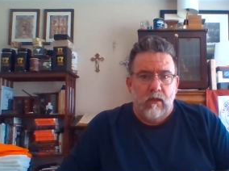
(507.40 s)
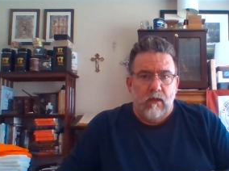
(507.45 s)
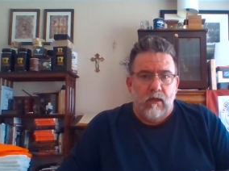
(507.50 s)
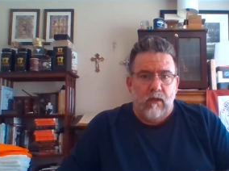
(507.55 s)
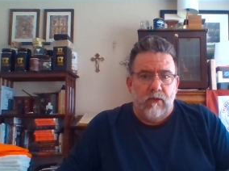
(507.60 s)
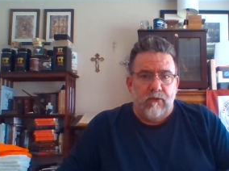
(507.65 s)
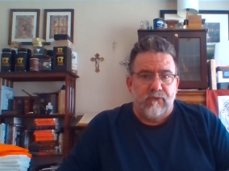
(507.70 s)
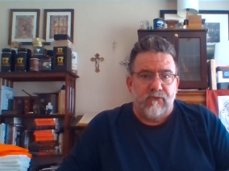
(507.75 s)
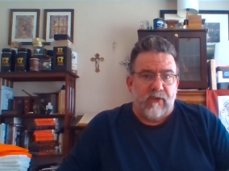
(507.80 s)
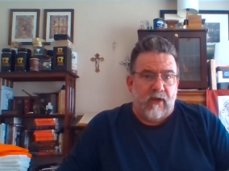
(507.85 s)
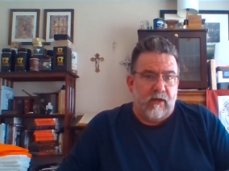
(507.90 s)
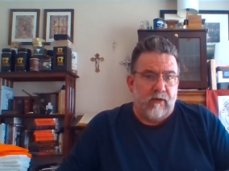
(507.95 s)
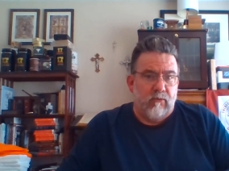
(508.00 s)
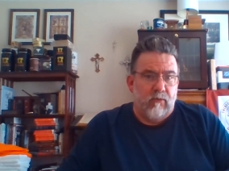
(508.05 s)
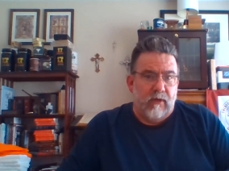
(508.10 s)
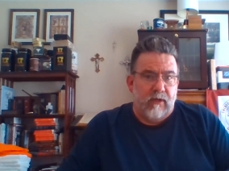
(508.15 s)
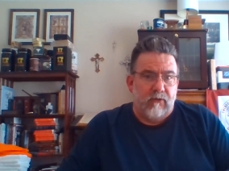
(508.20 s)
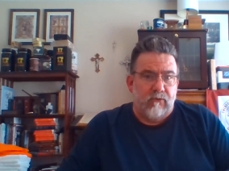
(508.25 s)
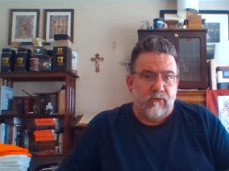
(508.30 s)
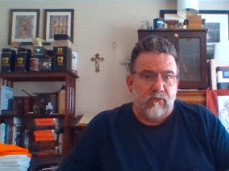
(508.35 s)

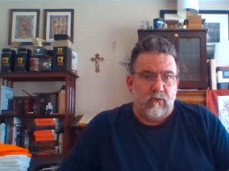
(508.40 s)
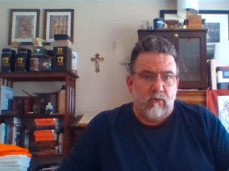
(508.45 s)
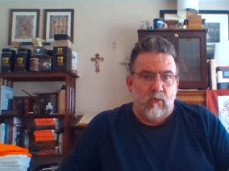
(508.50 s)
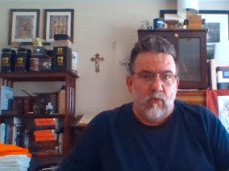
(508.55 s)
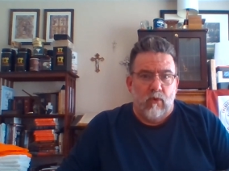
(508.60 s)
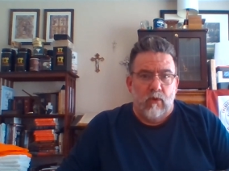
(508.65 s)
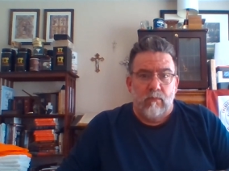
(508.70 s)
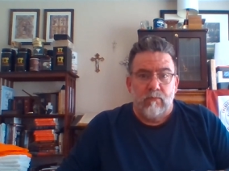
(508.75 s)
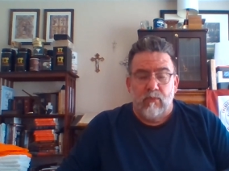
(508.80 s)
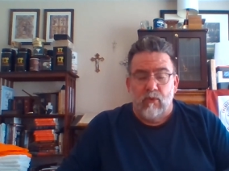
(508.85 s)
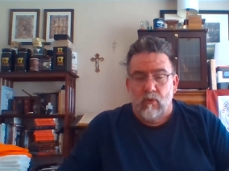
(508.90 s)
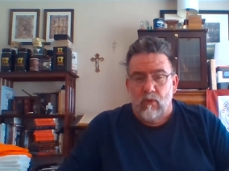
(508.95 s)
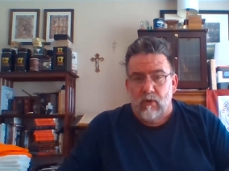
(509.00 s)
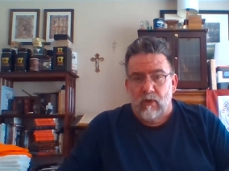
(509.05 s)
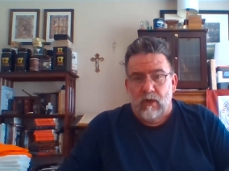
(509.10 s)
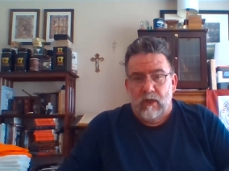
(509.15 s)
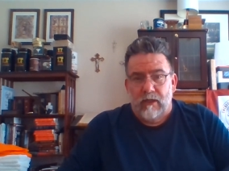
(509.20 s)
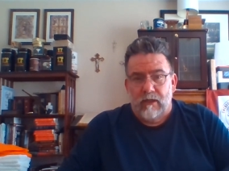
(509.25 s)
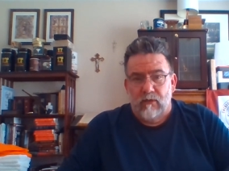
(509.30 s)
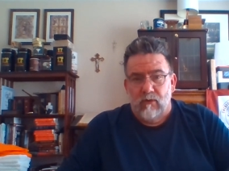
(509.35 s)
sideways or
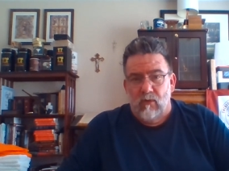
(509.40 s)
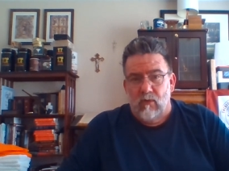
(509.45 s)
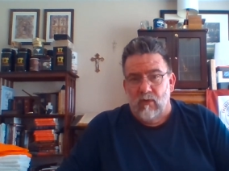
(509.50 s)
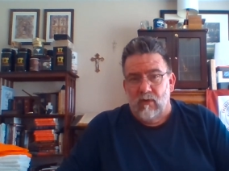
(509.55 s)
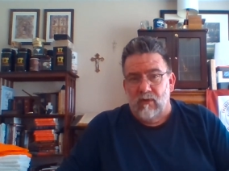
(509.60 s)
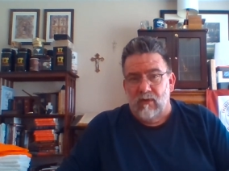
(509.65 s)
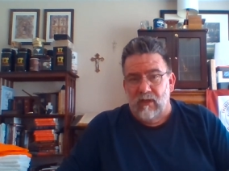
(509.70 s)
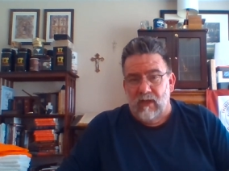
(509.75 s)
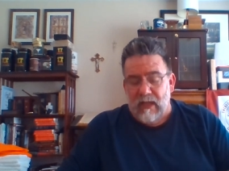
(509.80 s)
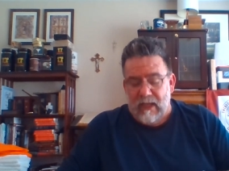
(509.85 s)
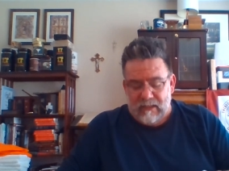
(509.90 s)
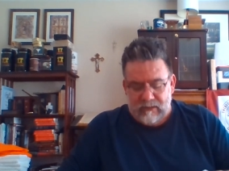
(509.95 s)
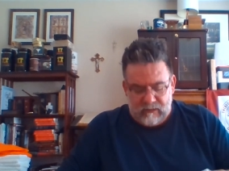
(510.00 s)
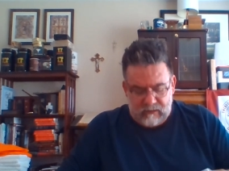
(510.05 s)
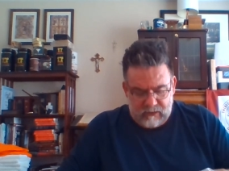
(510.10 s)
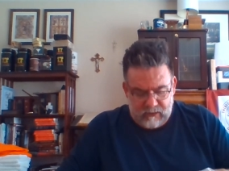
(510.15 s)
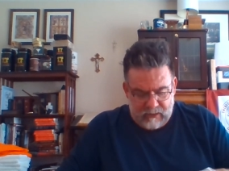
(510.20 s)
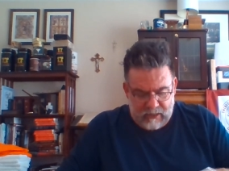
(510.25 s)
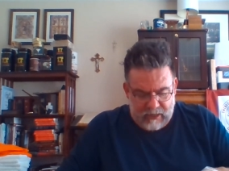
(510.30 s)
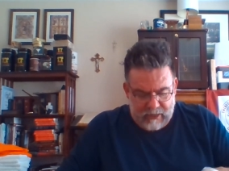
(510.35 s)
poorly or less
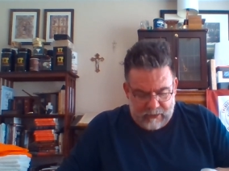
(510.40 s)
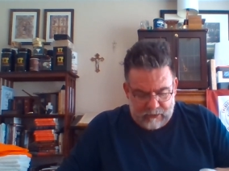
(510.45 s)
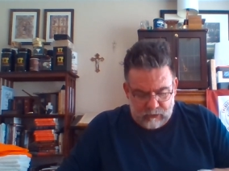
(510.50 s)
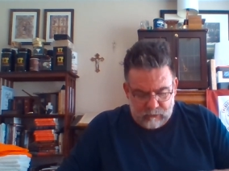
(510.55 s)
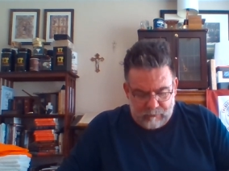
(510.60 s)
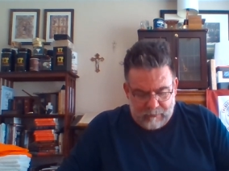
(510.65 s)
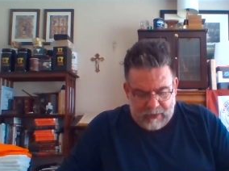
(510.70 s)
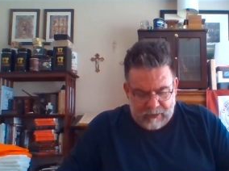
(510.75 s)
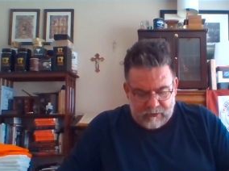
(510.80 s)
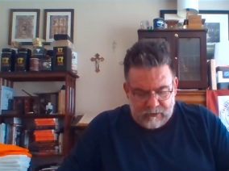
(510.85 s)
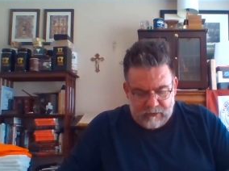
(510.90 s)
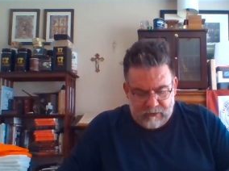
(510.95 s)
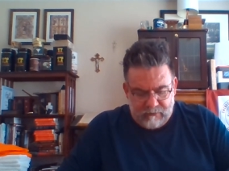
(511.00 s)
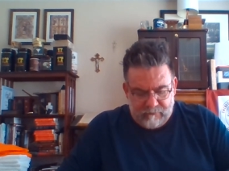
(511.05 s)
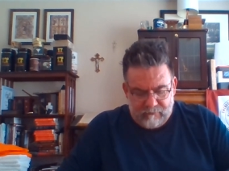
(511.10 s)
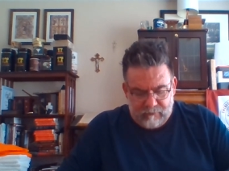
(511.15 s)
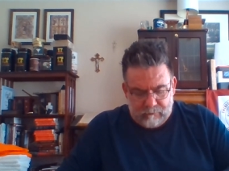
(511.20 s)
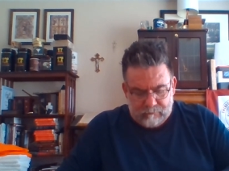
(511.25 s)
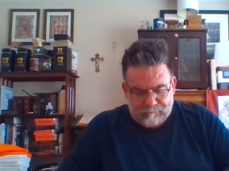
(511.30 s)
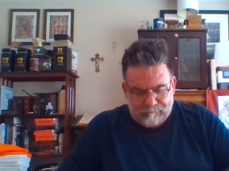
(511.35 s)
than I expected of
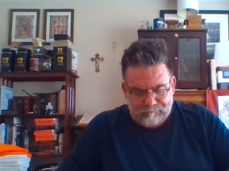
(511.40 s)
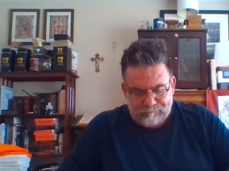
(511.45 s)
them.